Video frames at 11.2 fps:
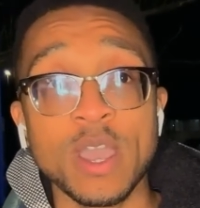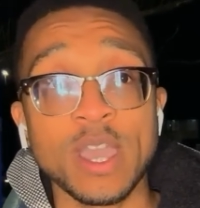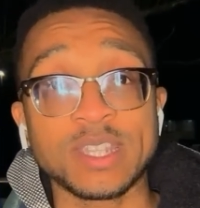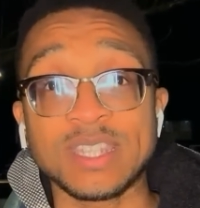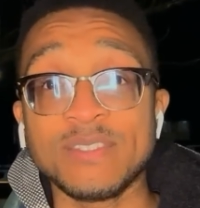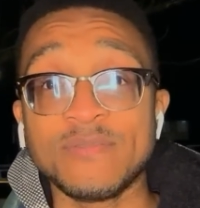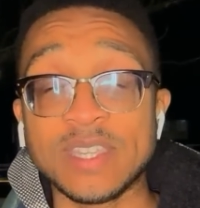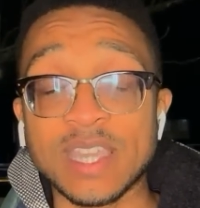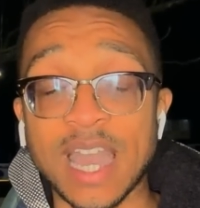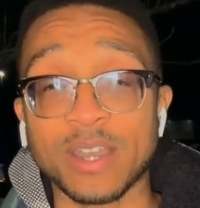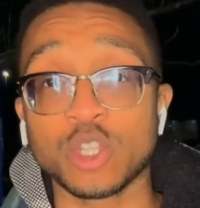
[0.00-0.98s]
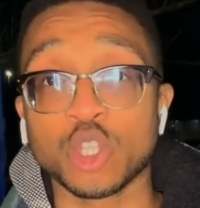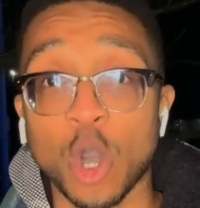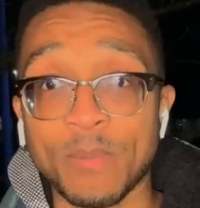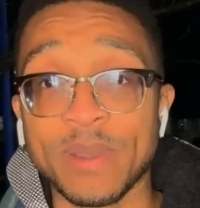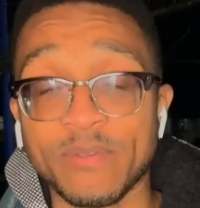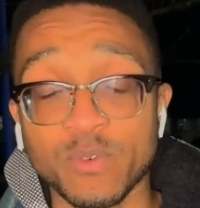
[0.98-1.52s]
CV at the
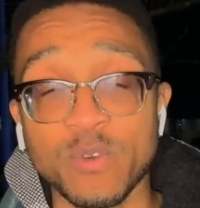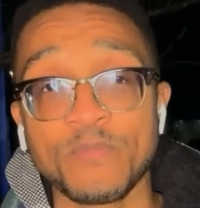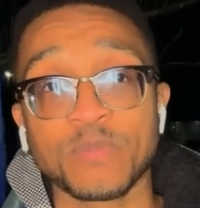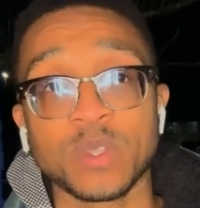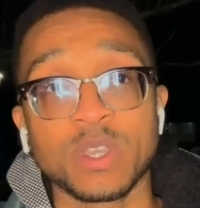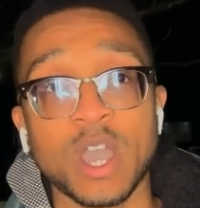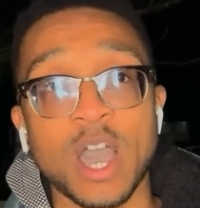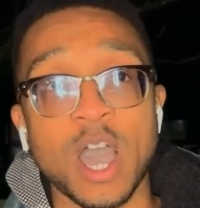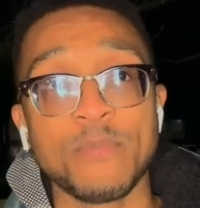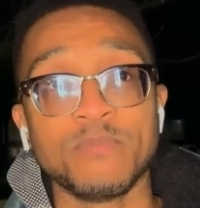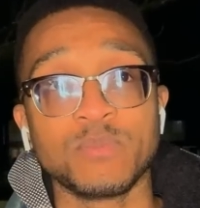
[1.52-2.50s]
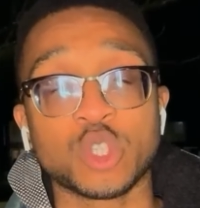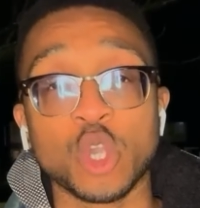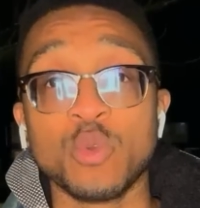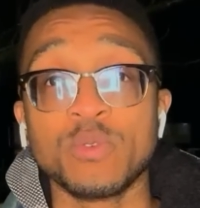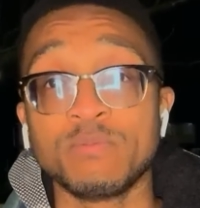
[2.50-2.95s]
top level. So